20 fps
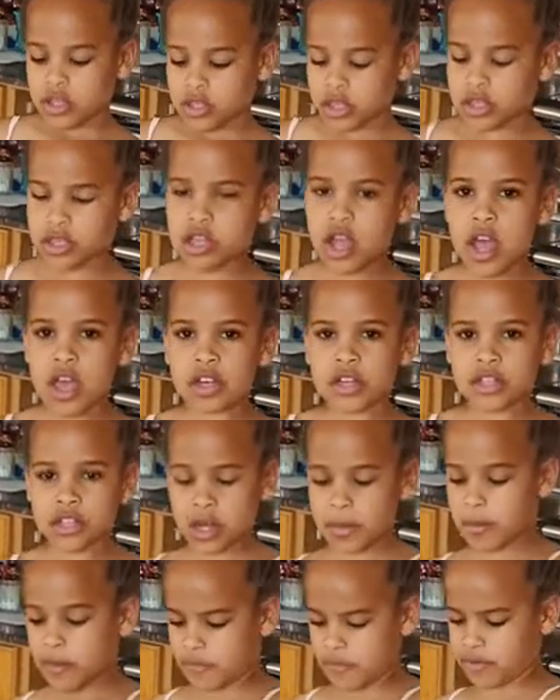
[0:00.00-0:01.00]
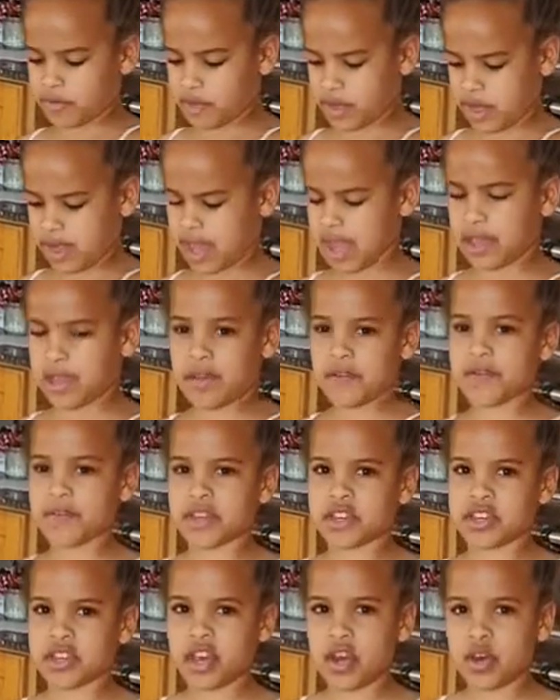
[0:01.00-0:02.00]
So in some of the cake
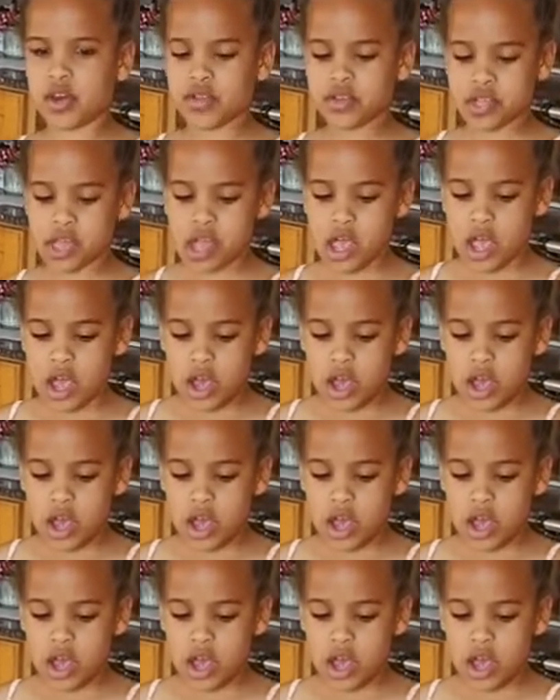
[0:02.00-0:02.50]
videos,